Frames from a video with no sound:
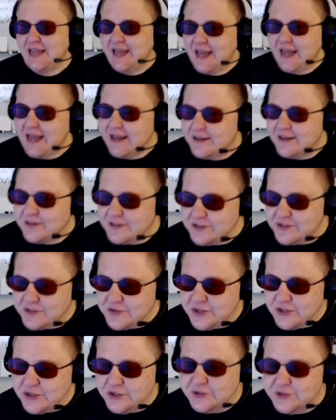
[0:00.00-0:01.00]
"And
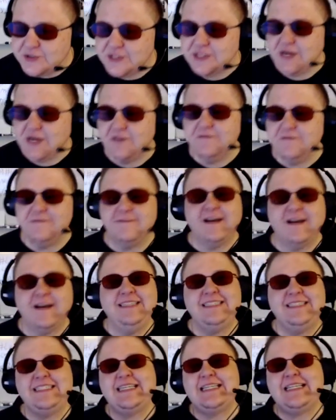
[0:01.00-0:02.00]
whoso
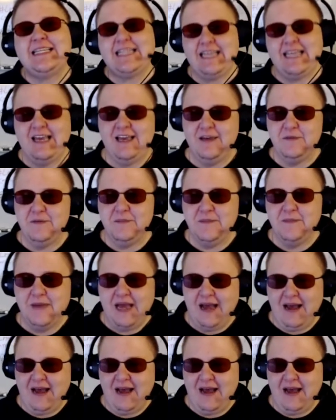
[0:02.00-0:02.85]
findeth him